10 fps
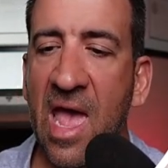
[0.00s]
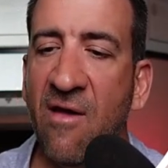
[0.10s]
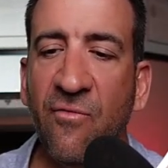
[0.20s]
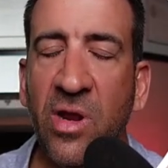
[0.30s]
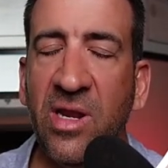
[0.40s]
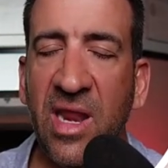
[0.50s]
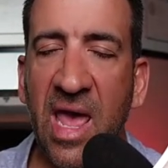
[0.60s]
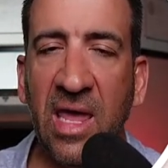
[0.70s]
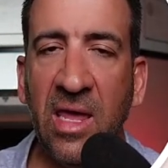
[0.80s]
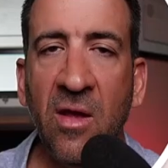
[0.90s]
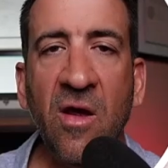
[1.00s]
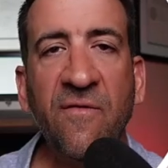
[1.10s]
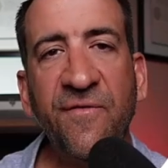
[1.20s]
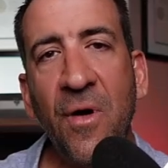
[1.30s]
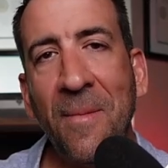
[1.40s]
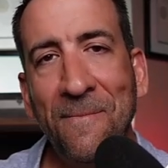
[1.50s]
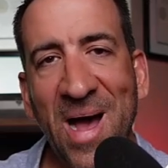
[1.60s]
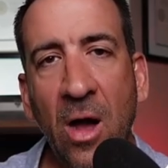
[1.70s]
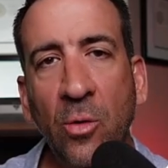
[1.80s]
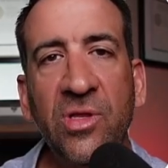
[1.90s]
every day for
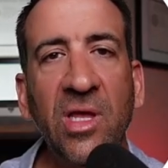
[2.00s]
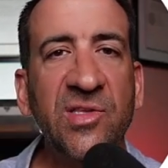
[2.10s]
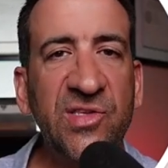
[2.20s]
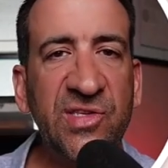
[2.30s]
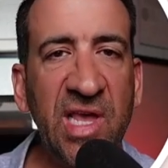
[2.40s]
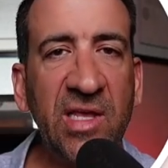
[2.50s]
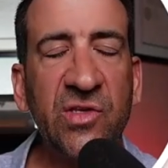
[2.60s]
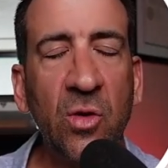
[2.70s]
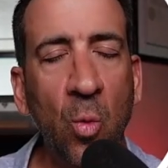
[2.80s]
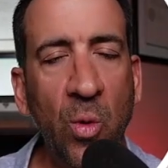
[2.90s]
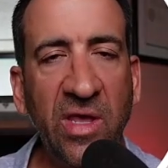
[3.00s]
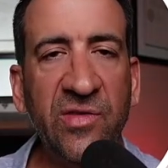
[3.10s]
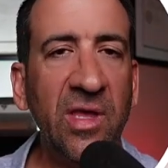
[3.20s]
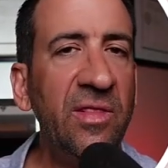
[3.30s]
about 6 weeks.